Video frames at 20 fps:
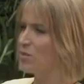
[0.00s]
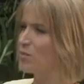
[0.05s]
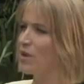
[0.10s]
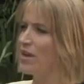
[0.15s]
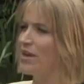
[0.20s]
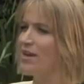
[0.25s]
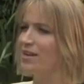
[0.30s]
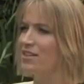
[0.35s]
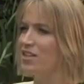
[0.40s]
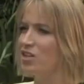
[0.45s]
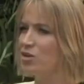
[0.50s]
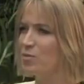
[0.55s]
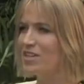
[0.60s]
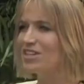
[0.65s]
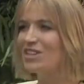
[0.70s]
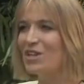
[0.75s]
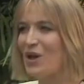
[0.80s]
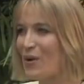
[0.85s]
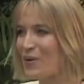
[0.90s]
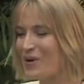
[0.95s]
you can bring it a little
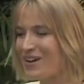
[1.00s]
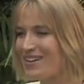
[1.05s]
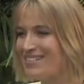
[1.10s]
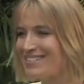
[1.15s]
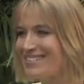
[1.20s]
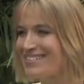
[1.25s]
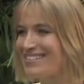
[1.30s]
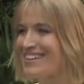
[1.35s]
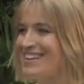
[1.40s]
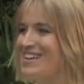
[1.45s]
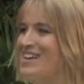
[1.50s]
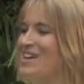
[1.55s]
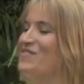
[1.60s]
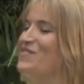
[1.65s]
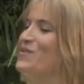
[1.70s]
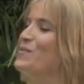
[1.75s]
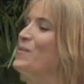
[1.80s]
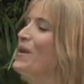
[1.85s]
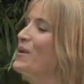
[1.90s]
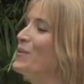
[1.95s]
bit lower.
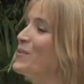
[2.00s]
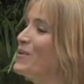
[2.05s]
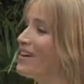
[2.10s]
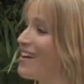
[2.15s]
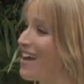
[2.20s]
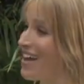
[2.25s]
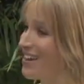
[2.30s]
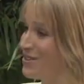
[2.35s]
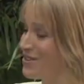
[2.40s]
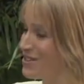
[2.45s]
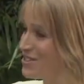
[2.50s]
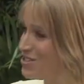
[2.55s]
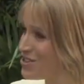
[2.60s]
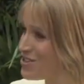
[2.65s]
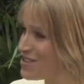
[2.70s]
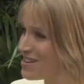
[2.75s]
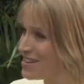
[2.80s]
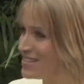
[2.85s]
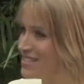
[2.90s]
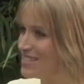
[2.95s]
If you want to work on your
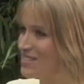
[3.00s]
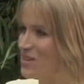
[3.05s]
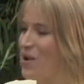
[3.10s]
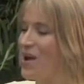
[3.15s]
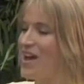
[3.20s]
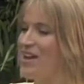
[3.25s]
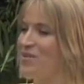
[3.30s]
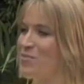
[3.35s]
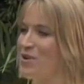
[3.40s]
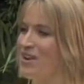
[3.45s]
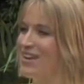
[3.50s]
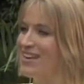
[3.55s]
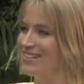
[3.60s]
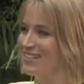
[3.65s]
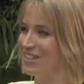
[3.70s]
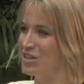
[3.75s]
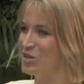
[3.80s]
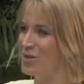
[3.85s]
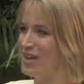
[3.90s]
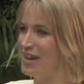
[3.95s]
endurance, go ahead and bring it
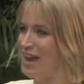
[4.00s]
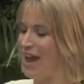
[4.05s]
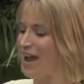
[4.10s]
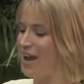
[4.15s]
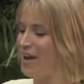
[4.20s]
a little bit